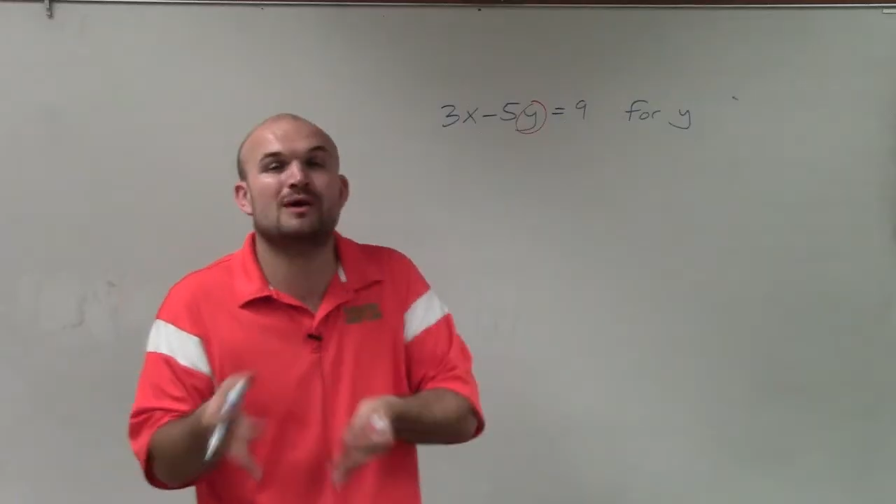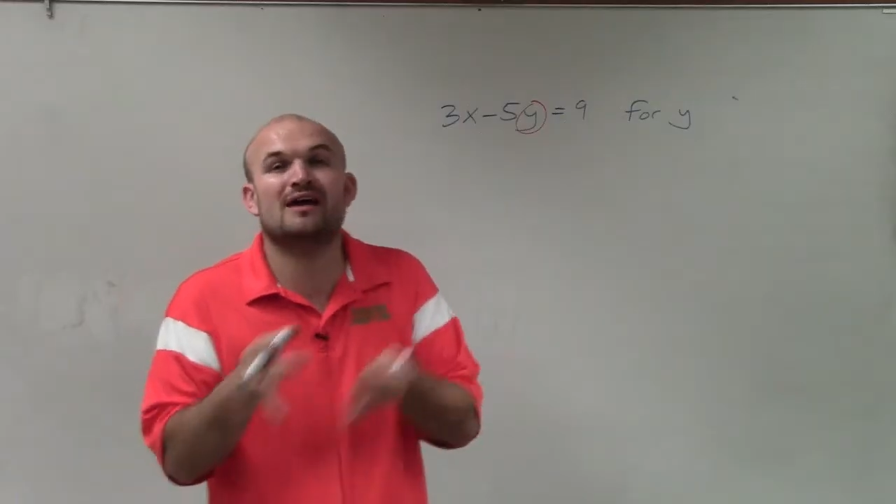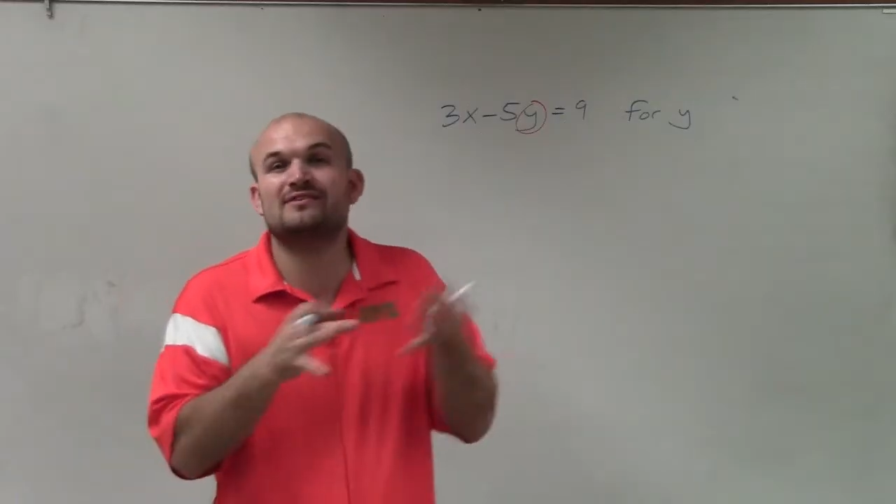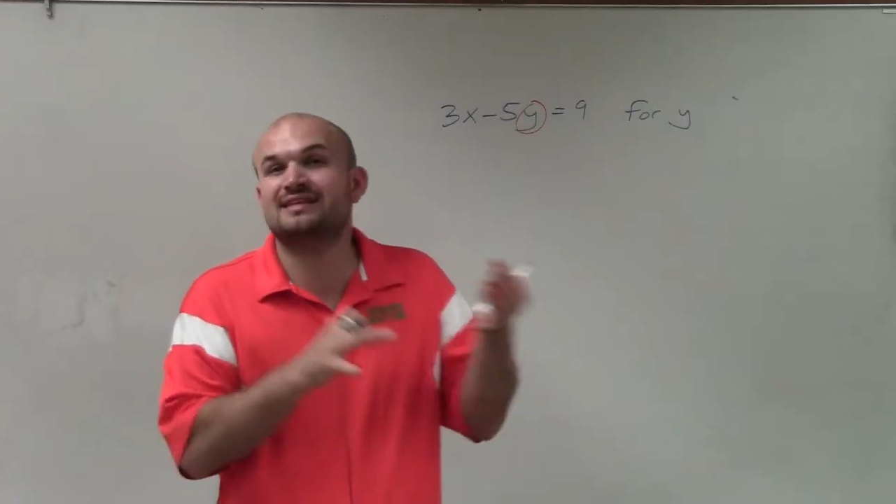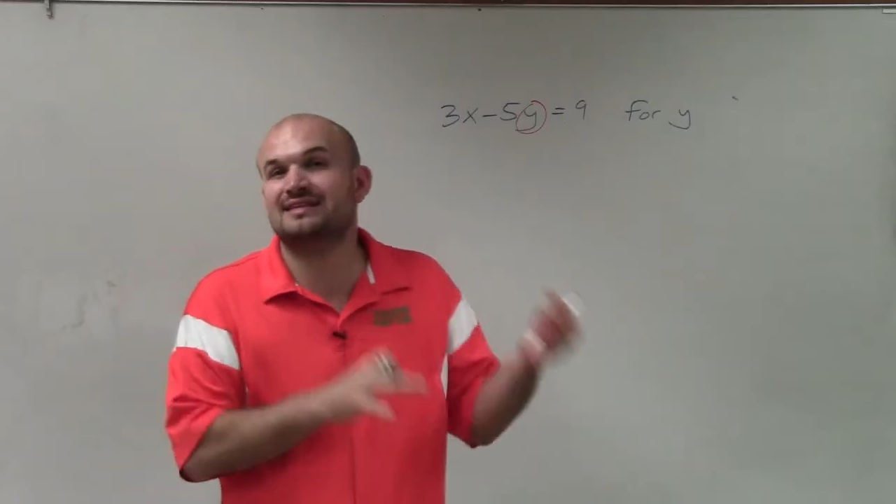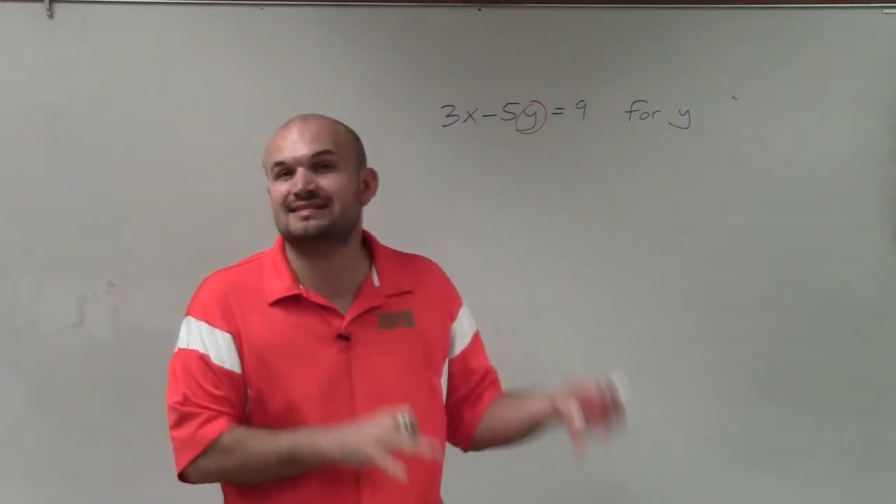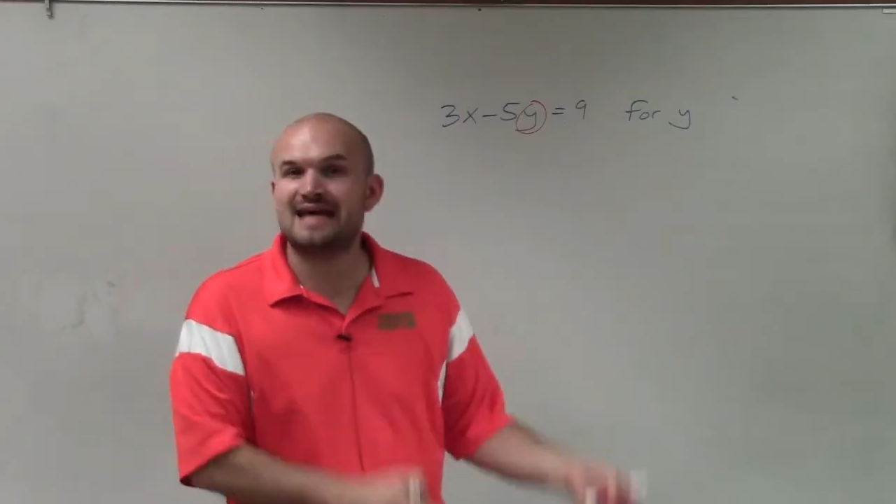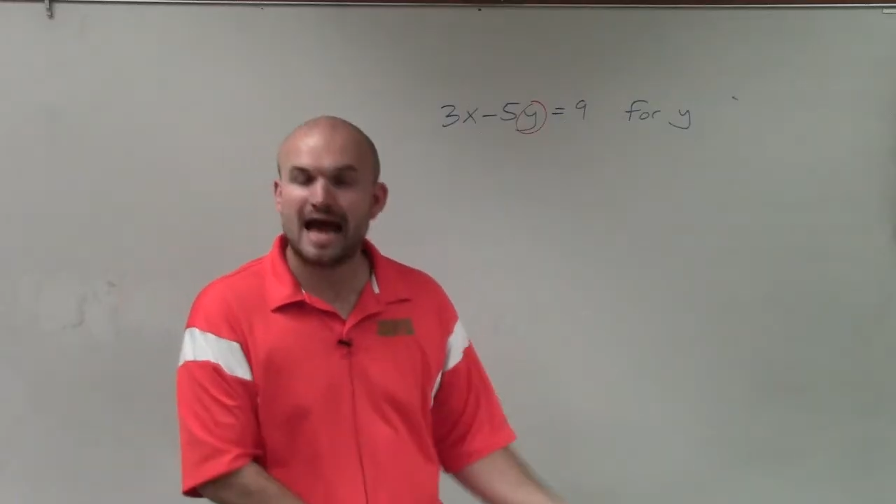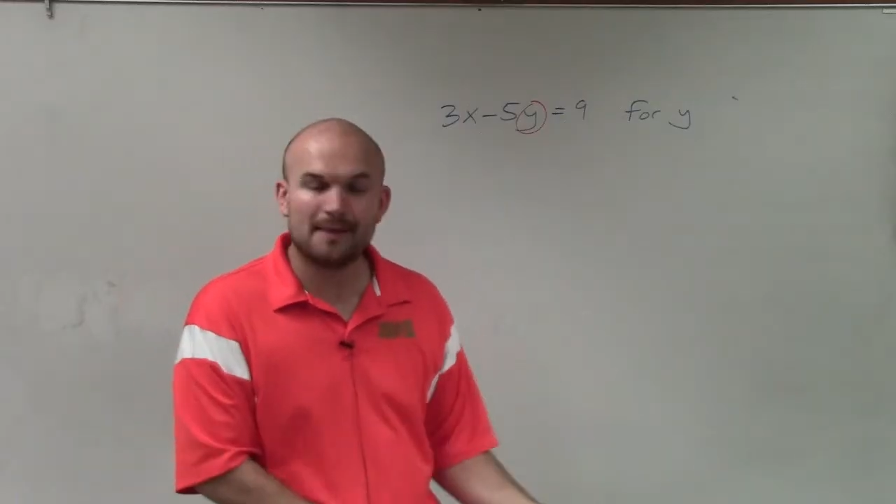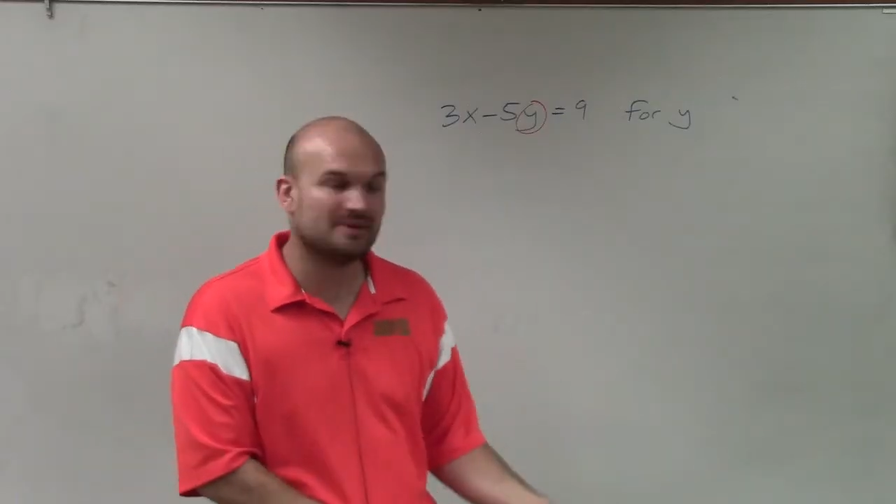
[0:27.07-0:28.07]
everything that's
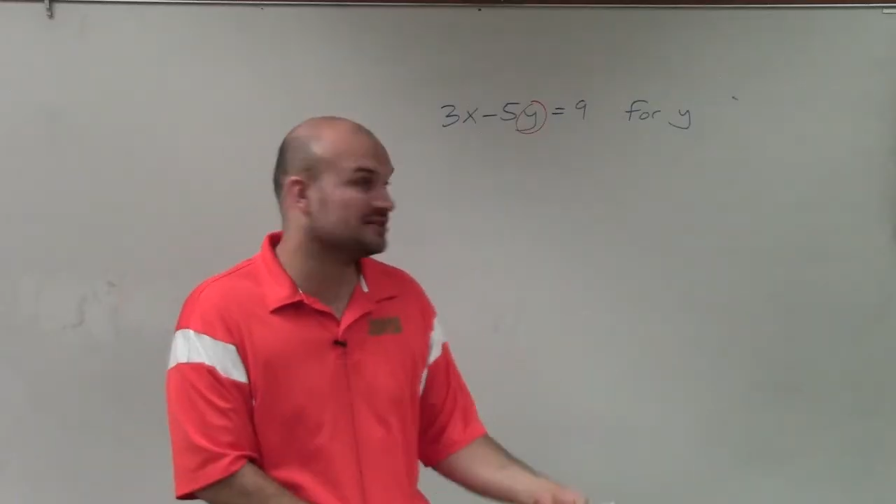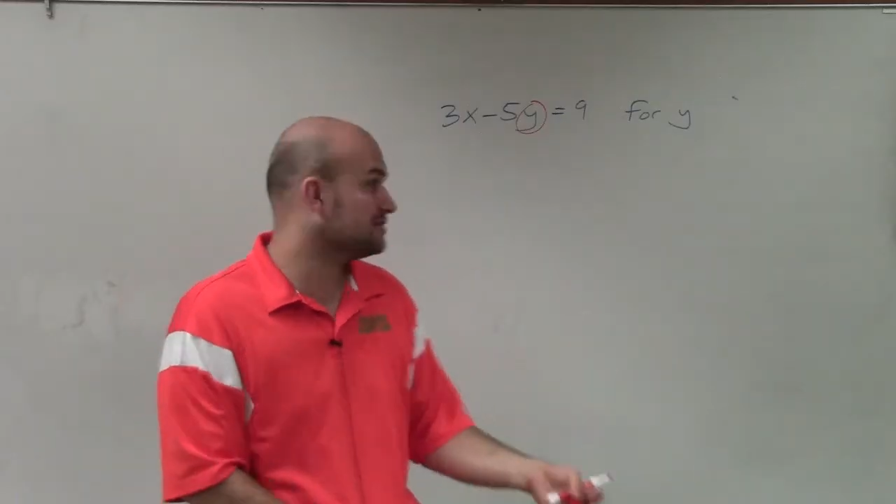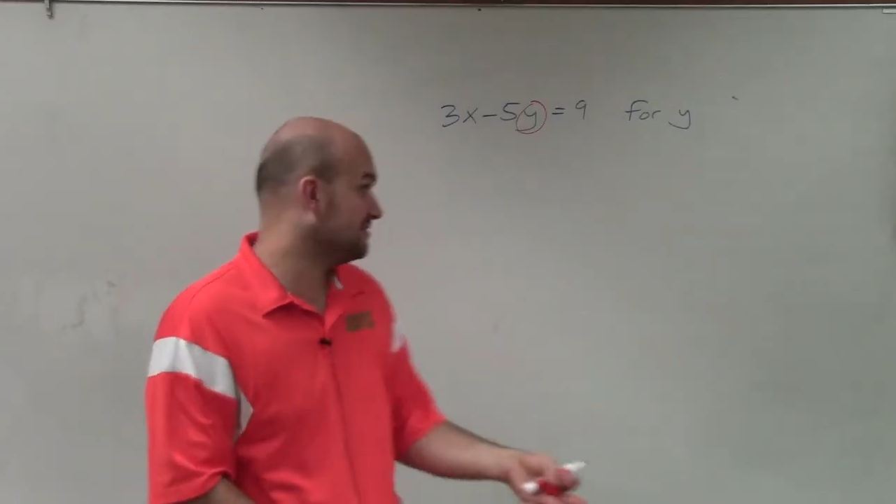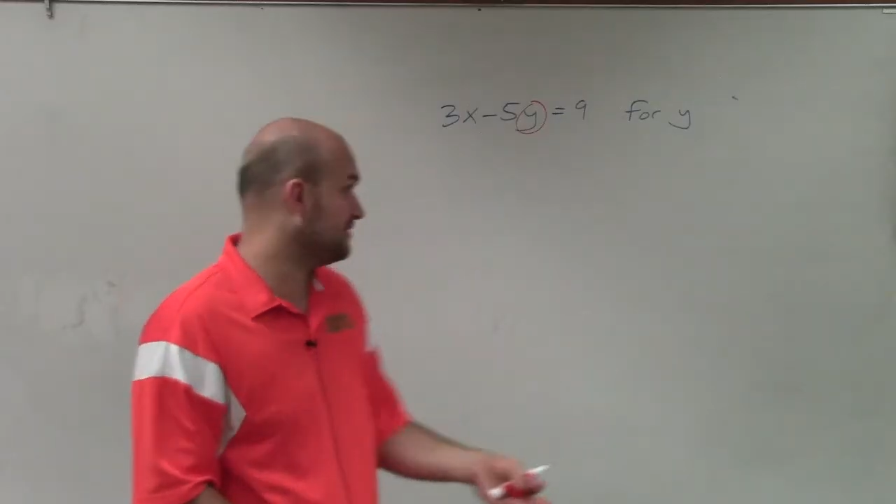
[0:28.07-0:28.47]
happening to the